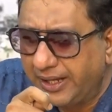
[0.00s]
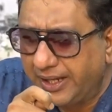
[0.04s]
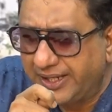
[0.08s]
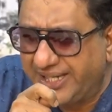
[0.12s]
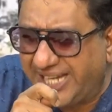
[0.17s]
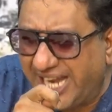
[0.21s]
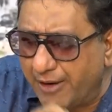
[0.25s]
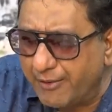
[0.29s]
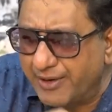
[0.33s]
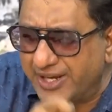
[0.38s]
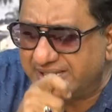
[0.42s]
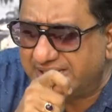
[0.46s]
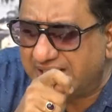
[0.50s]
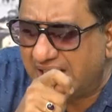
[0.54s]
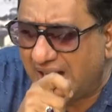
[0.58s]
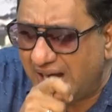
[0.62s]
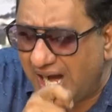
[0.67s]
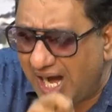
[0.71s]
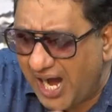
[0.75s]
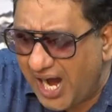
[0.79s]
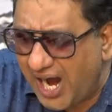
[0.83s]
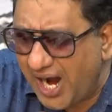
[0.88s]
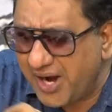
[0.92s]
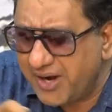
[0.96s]
There is
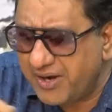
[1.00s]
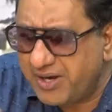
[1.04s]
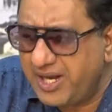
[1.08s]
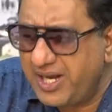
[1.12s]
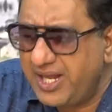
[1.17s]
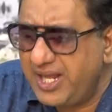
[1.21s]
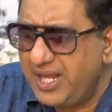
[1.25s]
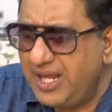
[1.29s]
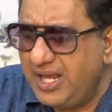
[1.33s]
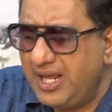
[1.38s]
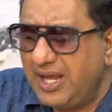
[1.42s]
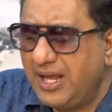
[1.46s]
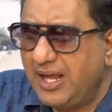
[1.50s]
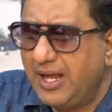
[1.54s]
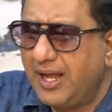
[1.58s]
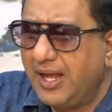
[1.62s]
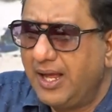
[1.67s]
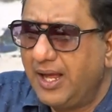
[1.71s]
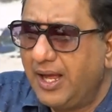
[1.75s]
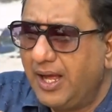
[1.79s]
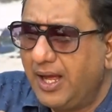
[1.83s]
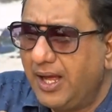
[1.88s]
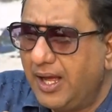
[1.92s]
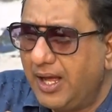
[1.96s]
hardly
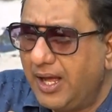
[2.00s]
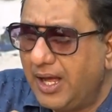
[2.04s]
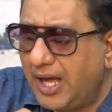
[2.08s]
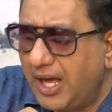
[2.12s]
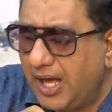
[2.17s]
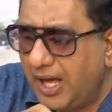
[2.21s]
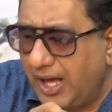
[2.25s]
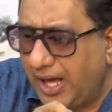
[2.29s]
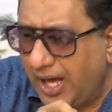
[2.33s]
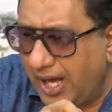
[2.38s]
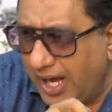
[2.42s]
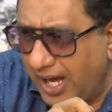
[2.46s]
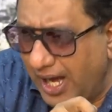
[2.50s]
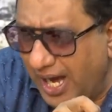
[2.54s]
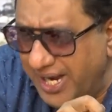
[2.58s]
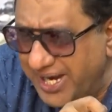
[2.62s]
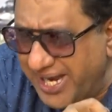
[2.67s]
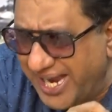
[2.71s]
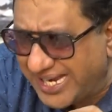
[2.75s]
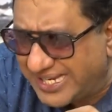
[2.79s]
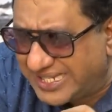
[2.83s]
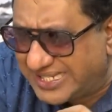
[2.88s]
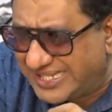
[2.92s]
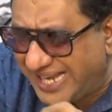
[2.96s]

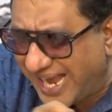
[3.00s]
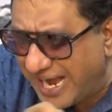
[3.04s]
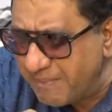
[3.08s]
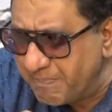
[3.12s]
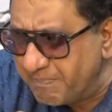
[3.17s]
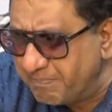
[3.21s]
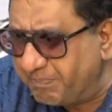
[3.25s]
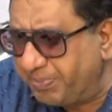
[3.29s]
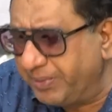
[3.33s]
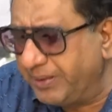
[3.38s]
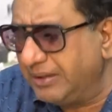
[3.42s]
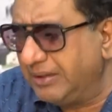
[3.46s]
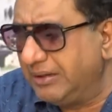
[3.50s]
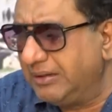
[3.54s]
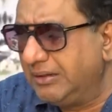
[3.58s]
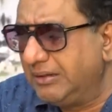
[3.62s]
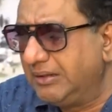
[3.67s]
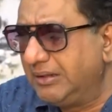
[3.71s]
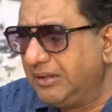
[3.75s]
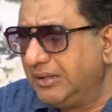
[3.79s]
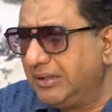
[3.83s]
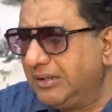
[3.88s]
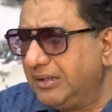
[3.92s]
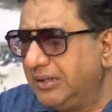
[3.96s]
an example
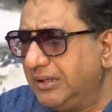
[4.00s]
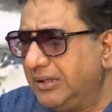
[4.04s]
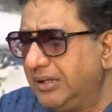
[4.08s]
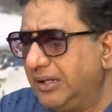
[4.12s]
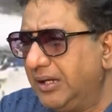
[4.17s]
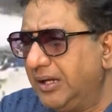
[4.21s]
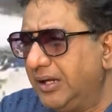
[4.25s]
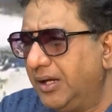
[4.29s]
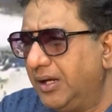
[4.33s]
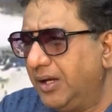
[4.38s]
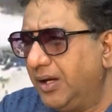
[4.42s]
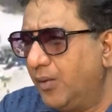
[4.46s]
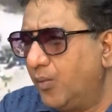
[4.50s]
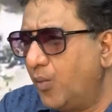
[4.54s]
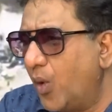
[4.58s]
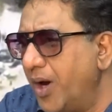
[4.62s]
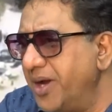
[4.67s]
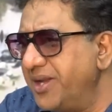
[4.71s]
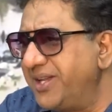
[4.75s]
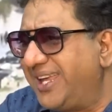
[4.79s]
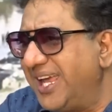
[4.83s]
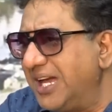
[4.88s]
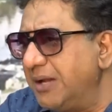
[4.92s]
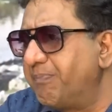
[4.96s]

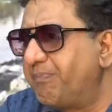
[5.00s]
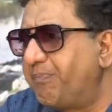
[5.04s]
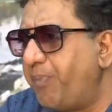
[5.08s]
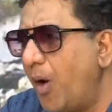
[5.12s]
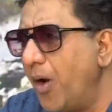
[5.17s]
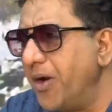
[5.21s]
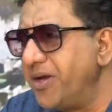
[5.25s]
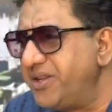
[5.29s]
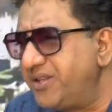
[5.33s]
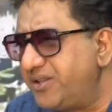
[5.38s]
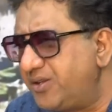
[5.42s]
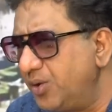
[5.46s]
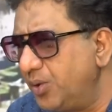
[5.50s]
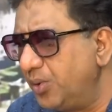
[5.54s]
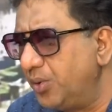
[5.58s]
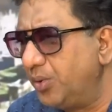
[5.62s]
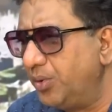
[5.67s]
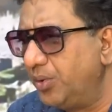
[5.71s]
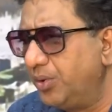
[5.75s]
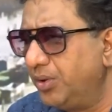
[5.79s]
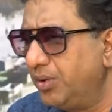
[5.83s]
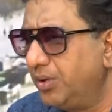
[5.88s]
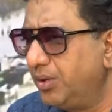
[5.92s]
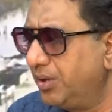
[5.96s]
one can point to
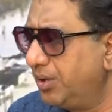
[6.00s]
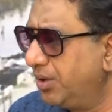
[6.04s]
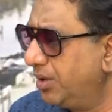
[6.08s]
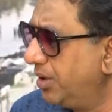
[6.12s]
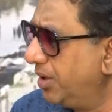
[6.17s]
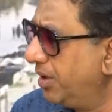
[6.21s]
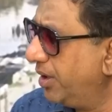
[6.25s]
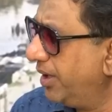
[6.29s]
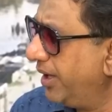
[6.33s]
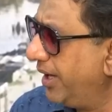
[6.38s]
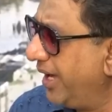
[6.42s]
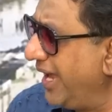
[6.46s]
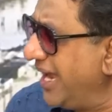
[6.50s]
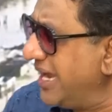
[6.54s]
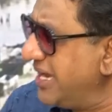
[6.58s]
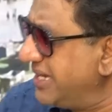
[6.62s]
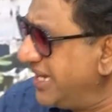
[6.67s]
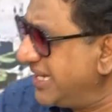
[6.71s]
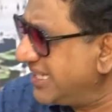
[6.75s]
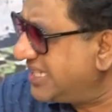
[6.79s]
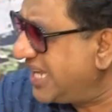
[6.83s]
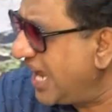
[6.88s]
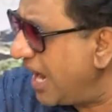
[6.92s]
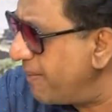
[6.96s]
in
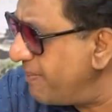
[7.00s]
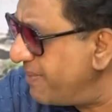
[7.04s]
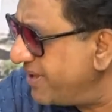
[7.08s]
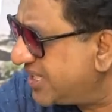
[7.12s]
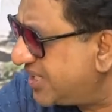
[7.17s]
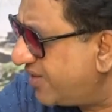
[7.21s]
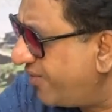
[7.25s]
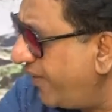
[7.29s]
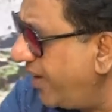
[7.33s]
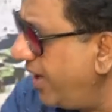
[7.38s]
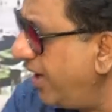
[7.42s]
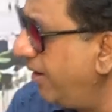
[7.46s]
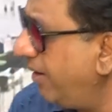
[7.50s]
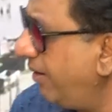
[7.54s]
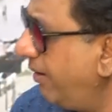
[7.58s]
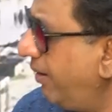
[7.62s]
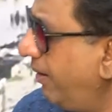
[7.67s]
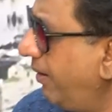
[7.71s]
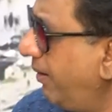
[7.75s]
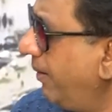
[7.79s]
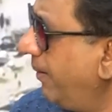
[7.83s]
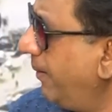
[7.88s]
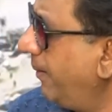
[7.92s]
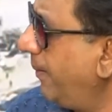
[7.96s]
this hemisphere
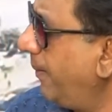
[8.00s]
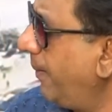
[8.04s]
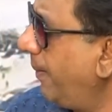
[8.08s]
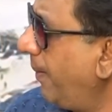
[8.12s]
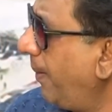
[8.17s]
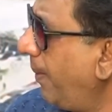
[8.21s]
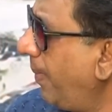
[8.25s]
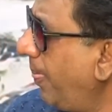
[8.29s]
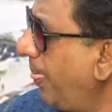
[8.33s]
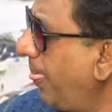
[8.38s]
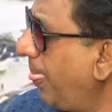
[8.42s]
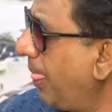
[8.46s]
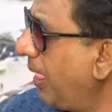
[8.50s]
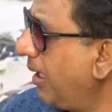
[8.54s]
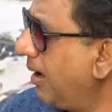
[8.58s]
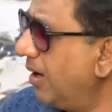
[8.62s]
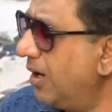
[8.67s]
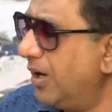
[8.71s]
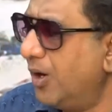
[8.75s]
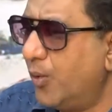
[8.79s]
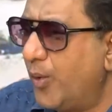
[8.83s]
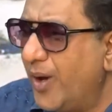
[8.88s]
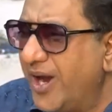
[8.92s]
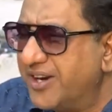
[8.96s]

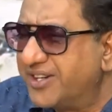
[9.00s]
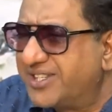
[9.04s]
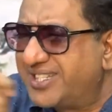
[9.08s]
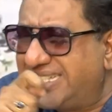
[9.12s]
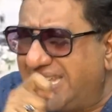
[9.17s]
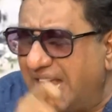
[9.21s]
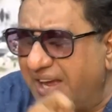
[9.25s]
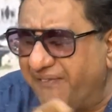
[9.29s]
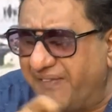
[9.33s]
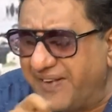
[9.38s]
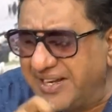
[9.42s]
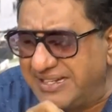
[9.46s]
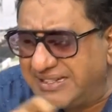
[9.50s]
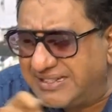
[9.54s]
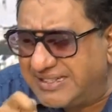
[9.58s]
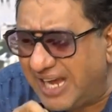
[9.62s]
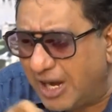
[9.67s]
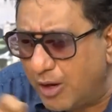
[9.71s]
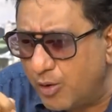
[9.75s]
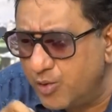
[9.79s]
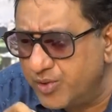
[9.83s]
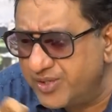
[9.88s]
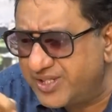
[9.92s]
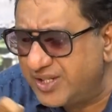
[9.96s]
where
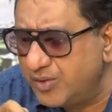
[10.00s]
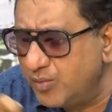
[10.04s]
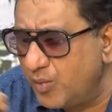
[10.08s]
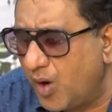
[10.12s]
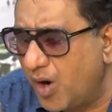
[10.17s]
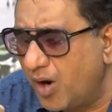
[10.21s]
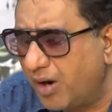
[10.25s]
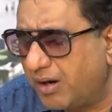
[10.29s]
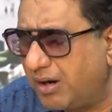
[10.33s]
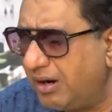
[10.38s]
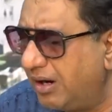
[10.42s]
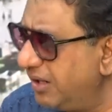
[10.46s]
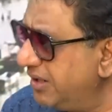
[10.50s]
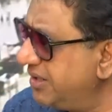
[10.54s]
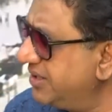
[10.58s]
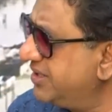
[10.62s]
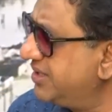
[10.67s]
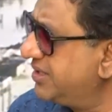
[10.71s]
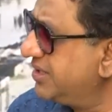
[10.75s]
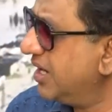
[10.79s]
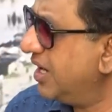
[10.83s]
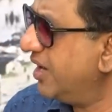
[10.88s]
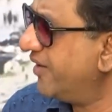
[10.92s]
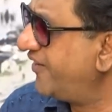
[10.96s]
7,000
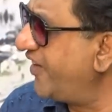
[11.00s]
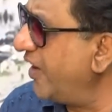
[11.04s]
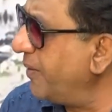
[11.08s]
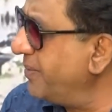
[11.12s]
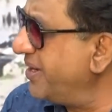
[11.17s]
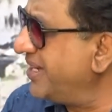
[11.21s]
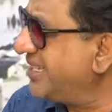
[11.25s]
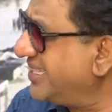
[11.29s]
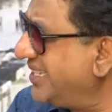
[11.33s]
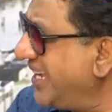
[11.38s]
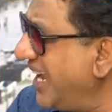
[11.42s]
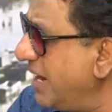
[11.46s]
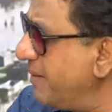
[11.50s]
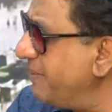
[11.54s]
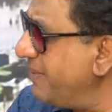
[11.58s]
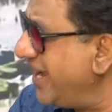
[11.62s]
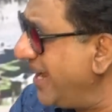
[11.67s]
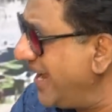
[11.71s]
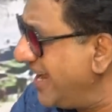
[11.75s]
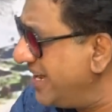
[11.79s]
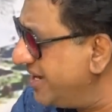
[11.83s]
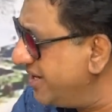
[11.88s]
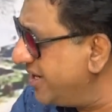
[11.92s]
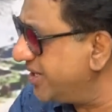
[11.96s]
workers from the same
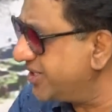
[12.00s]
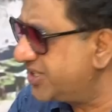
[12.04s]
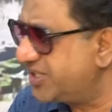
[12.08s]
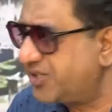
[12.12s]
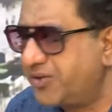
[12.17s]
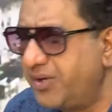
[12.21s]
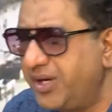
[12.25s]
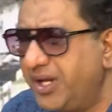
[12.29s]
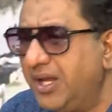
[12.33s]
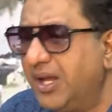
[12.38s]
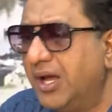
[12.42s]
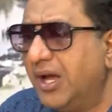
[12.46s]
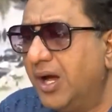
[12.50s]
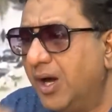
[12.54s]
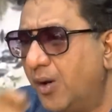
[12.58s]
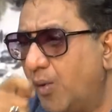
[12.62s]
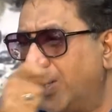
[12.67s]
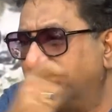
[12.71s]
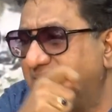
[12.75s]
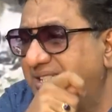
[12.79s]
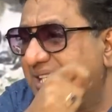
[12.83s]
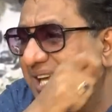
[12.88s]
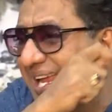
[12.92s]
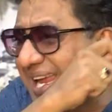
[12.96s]
industry
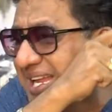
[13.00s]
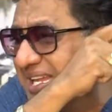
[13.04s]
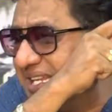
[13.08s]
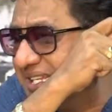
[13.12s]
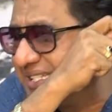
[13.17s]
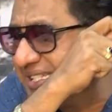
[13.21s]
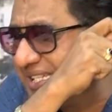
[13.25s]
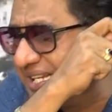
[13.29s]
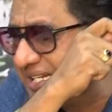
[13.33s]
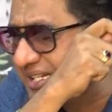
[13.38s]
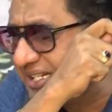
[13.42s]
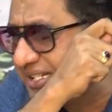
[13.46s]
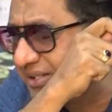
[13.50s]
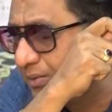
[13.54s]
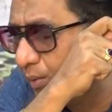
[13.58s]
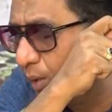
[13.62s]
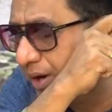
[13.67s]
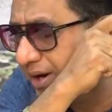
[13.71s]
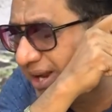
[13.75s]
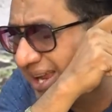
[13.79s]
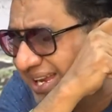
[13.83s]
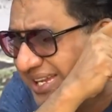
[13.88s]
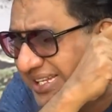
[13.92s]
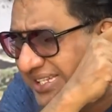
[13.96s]
were
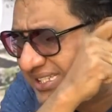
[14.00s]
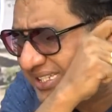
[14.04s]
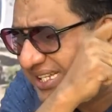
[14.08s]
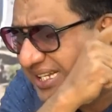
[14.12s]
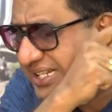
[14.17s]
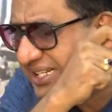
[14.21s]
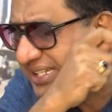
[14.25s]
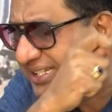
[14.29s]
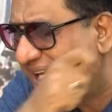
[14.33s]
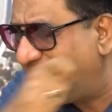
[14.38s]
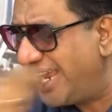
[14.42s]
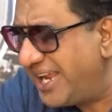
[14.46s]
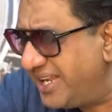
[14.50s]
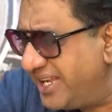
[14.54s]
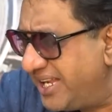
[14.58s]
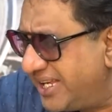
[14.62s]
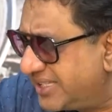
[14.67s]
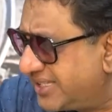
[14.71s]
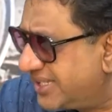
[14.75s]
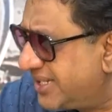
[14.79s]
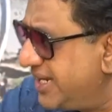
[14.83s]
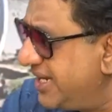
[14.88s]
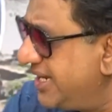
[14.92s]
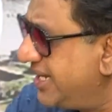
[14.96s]

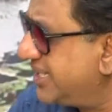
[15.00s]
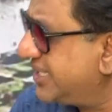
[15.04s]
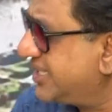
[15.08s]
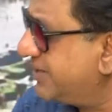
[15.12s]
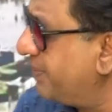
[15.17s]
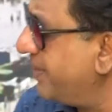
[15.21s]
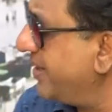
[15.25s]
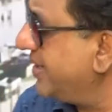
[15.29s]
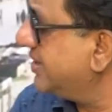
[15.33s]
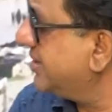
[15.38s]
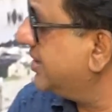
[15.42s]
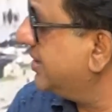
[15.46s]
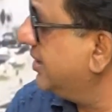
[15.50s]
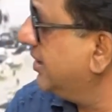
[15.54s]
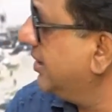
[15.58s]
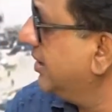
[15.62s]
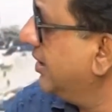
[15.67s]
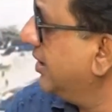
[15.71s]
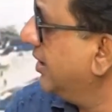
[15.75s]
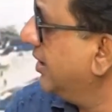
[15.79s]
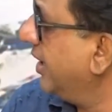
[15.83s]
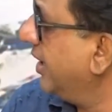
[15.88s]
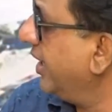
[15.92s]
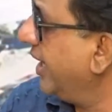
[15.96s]
instantaneously dismissed.
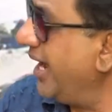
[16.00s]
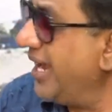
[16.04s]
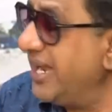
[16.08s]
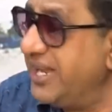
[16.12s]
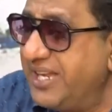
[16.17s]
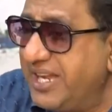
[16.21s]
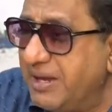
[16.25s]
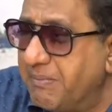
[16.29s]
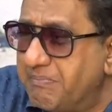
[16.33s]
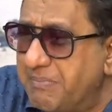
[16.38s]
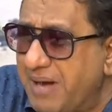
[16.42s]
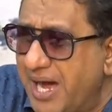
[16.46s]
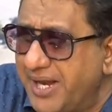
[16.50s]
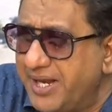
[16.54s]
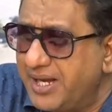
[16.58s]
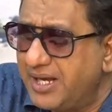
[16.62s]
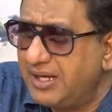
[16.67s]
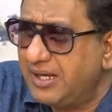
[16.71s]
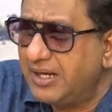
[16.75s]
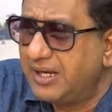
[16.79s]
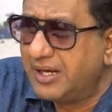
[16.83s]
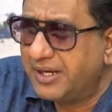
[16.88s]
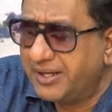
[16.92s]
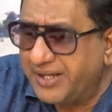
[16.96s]
in the
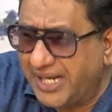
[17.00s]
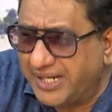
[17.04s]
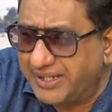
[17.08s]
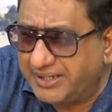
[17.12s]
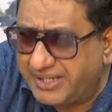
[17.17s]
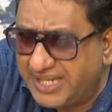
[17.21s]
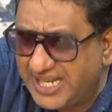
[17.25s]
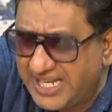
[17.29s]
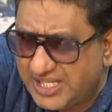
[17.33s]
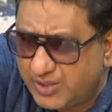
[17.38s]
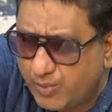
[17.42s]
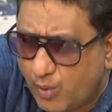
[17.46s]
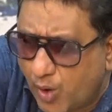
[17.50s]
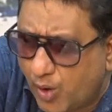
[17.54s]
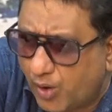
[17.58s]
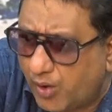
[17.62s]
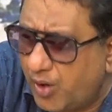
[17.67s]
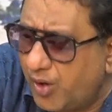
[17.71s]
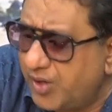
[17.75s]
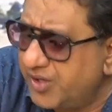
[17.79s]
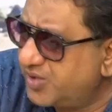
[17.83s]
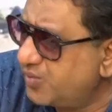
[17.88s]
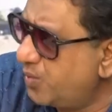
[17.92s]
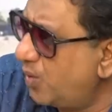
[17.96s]
manner that these
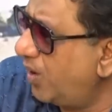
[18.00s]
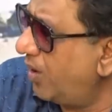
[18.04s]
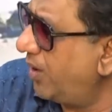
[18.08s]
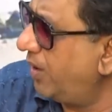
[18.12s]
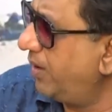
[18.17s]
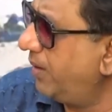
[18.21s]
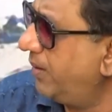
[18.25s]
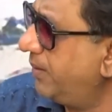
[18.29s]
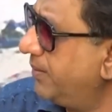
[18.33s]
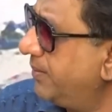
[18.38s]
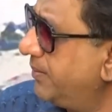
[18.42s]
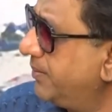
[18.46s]
workers were.